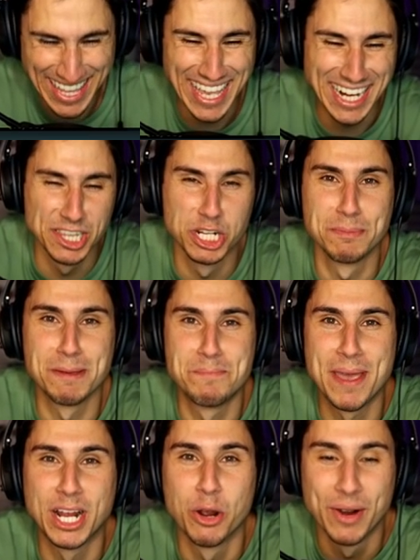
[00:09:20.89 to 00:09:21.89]
they get a little bit
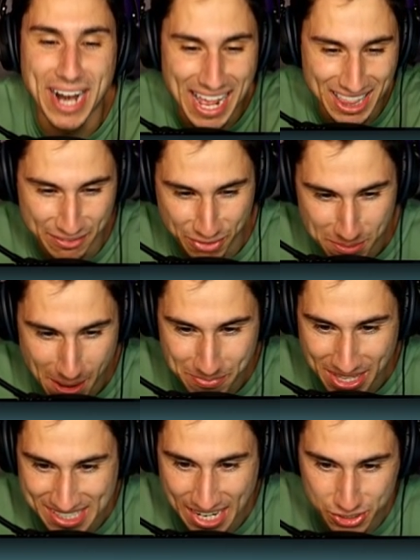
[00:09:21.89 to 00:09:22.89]
bigger when I lift them up.
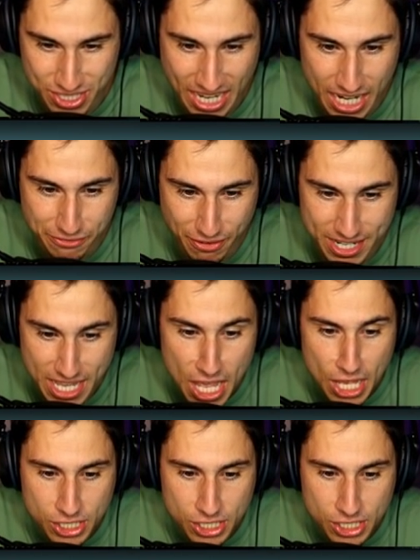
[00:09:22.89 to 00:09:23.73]
That's actually kind of funny.